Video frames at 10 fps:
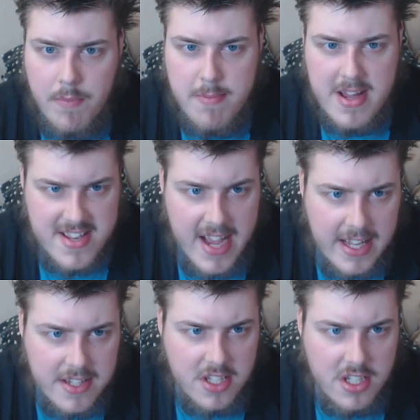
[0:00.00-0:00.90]
the
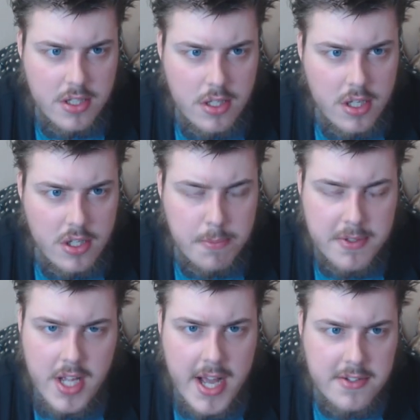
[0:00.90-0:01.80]
mentality you
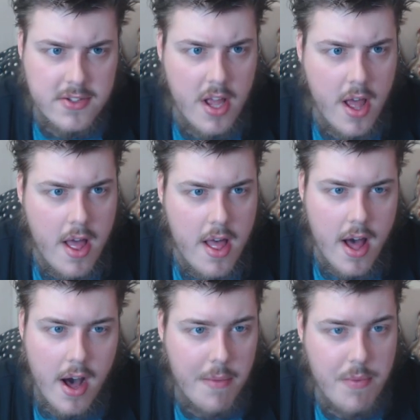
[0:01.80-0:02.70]
possess,
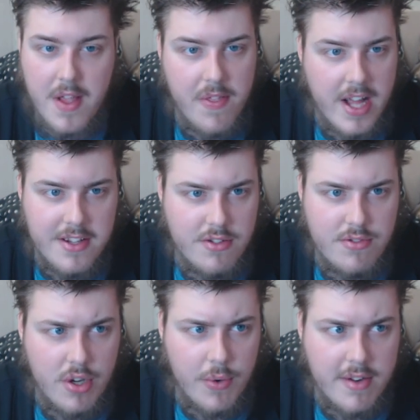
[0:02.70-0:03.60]
then that's
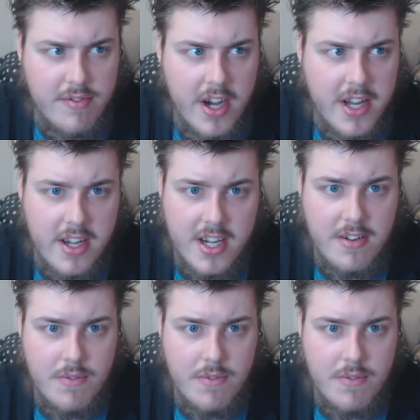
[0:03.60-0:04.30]
totally fine.